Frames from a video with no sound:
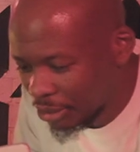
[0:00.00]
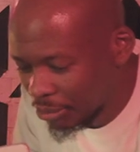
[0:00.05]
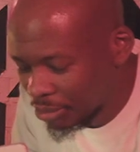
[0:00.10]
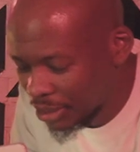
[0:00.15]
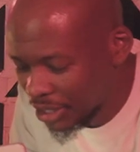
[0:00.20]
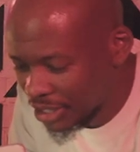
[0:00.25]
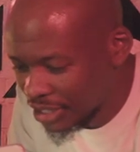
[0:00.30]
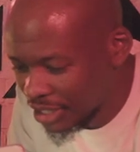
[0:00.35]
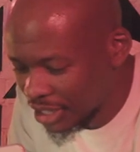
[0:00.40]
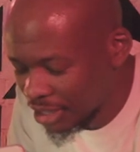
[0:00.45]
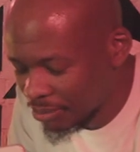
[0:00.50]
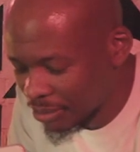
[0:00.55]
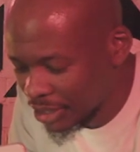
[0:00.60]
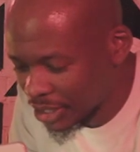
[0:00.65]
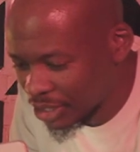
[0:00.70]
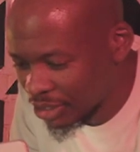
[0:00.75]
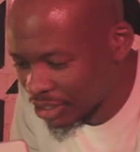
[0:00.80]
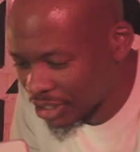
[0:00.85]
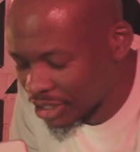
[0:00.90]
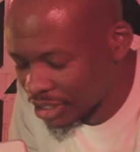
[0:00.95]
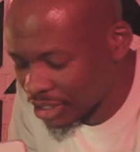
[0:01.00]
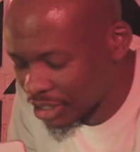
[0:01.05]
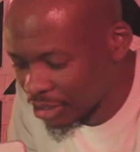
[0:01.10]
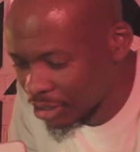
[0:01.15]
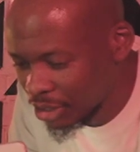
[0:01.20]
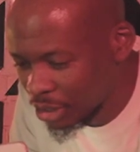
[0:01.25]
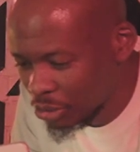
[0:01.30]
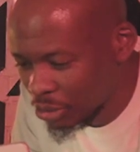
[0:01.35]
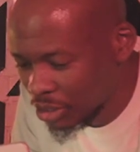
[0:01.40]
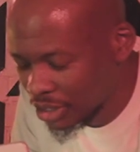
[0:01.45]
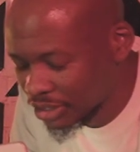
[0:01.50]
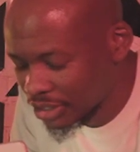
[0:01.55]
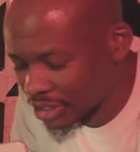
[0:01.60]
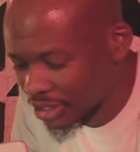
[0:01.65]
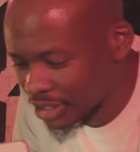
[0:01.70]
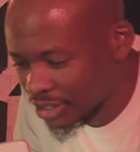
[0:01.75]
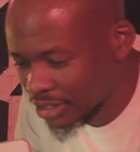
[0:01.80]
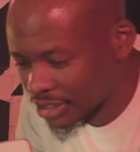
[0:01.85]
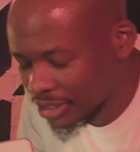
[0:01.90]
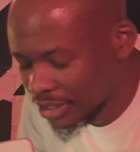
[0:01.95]
But yeah, man, the network
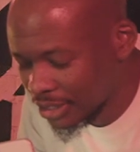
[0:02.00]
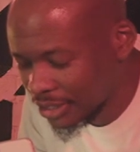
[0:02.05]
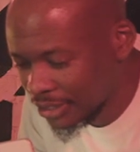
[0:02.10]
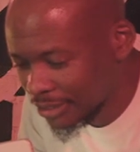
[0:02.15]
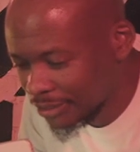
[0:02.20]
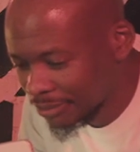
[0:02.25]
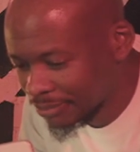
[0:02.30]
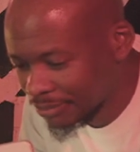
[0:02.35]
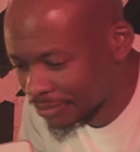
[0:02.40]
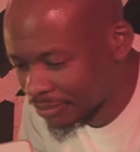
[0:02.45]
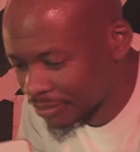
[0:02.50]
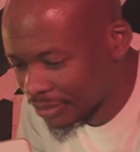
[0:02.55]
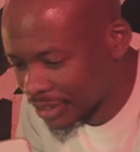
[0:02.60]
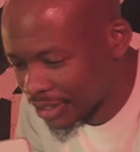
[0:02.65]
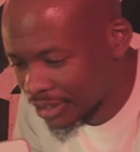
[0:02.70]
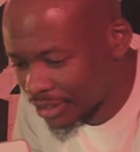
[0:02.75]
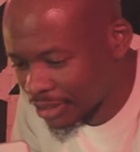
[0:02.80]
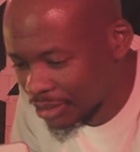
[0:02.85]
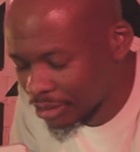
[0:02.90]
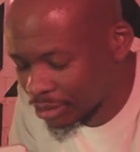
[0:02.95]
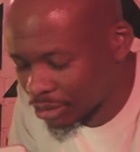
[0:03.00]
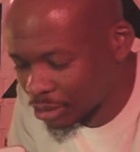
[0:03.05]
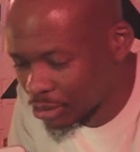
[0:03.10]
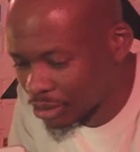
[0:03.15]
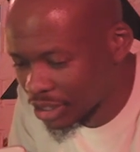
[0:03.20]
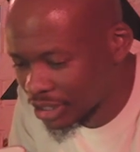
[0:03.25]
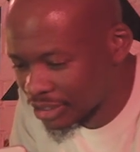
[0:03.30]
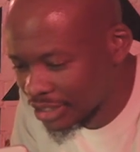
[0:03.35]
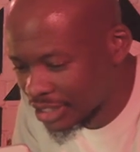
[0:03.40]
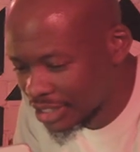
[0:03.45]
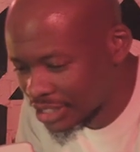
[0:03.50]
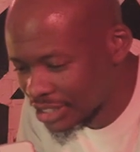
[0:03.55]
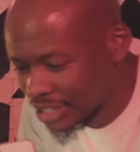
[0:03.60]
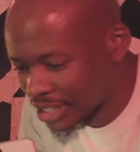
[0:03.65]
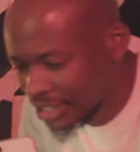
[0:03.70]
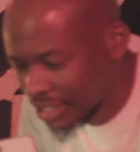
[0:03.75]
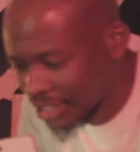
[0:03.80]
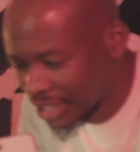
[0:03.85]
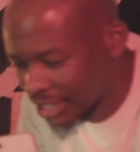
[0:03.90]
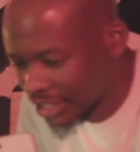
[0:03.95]
didn't, do the things
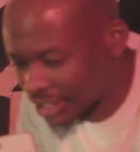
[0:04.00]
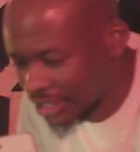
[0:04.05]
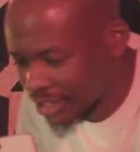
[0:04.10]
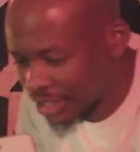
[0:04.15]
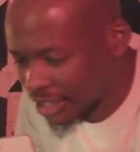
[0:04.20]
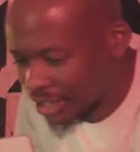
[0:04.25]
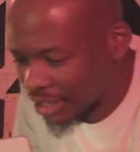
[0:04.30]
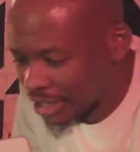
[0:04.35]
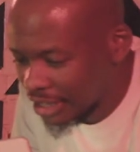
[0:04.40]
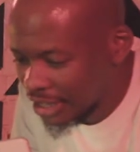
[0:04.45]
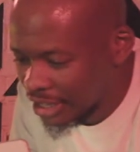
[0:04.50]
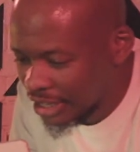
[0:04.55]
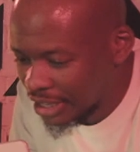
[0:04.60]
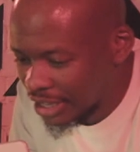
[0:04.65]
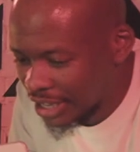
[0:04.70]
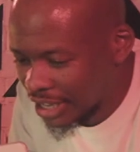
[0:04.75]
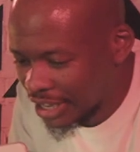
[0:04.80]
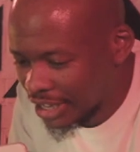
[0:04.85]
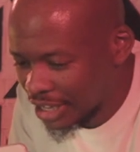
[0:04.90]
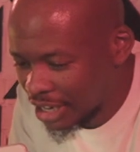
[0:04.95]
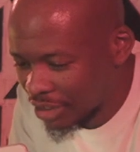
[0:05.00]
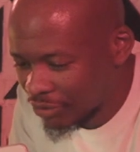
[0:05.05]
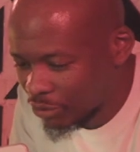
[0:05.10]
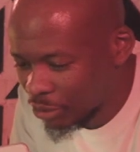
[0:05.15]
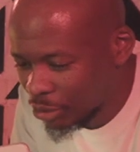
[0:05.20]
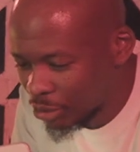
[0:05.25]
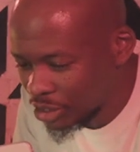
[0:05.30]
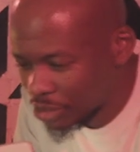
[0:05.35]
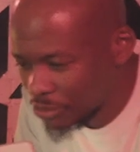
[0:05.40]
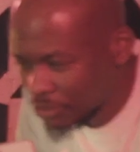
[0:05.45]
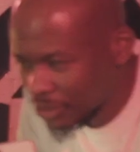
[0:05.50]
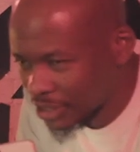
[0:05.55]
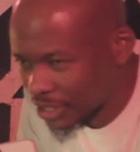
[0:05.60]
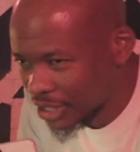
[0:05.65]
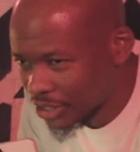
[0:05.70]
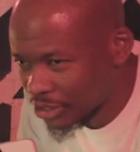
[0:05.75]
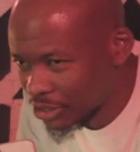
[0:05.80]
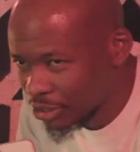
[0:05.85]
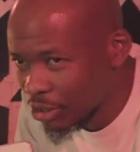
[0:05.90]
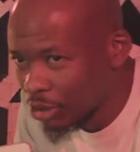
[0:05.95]
that night. And I've always been
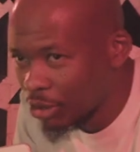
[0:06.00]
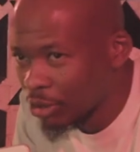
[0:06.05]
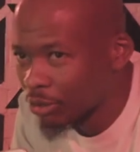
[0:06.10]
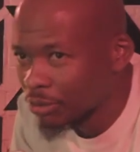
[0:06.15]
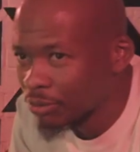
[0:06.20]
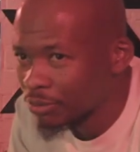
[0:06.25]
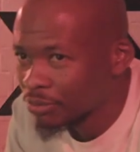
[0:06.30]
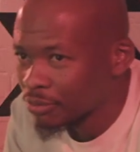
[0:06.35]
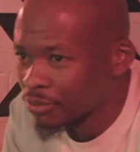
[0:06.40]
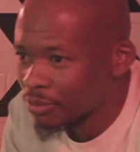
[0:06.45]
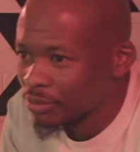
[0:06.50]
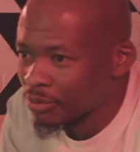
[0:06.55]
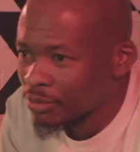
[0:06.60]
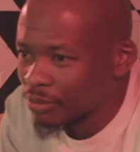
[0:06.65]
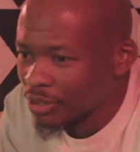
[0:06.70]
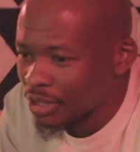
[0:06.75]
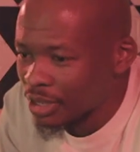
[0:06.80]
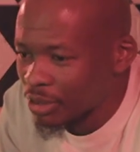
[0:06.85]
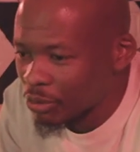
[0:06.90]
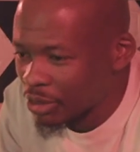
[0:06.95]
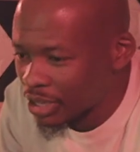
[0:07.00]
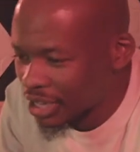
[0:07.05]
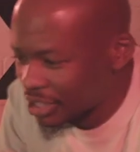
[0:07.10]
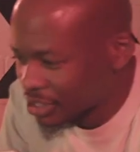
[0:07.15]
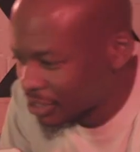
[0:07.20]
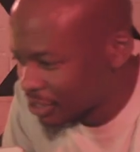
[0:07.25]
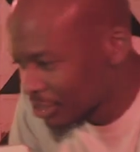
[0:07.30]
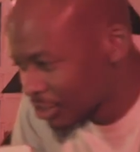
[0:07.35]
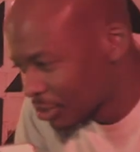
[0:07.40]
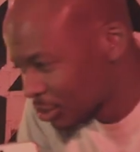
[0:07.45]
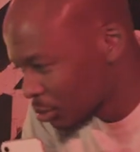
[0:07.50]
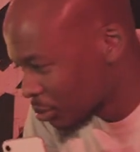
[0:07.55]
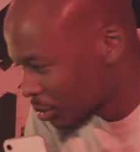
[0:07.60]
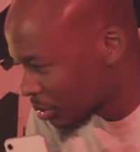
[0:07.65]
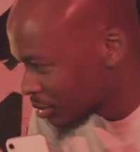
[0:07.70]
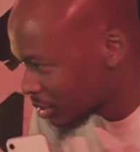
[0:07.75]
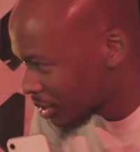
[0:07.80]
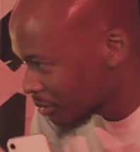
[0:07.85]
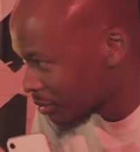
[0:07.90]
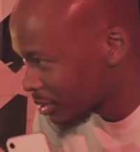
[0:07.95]
like, yo, when I see you, we
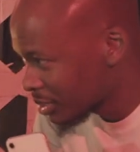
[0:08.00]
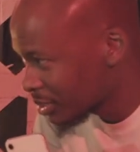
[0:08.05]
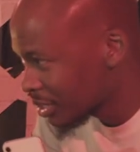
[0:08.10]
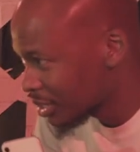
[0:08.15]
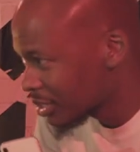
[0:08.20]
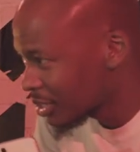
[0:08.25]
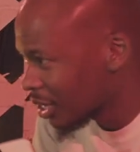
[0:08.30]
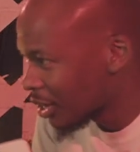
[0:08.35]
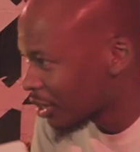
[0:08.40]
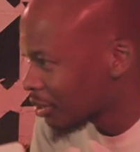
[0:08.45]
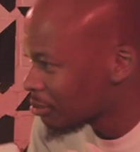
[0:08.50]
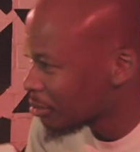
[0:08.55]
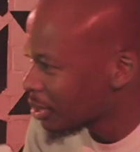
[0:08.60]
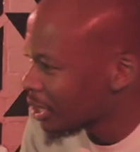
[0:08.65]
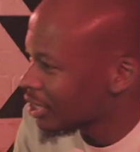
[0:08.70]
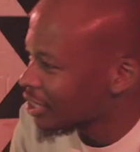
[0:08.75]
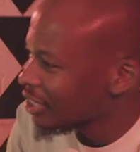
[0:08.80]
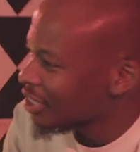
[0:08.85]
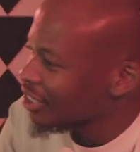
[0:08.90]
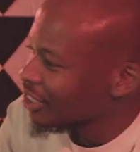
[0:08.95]
need to have a sit down, man.